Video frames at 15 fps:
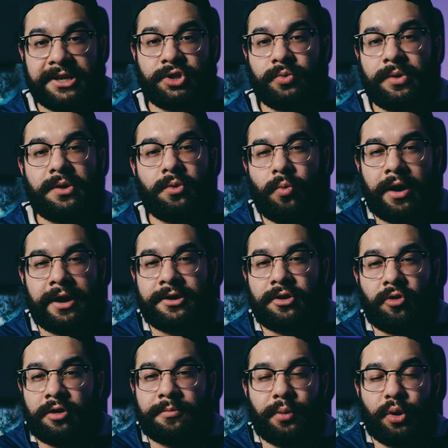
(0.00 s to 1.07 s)
doing one
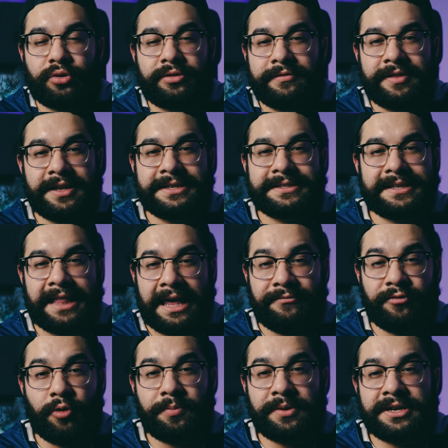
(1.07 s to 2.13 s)
or both of these, they've
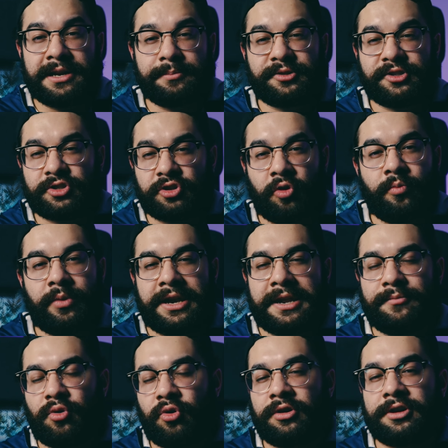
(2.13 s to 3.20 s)
opened up so many
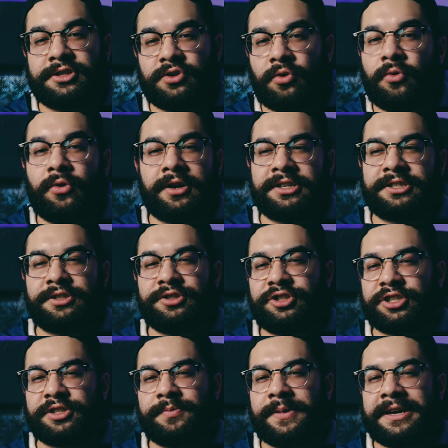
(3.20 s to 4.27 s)
more doors
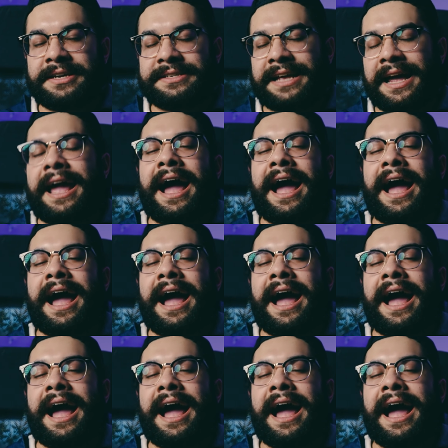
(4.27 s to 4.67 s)
just because I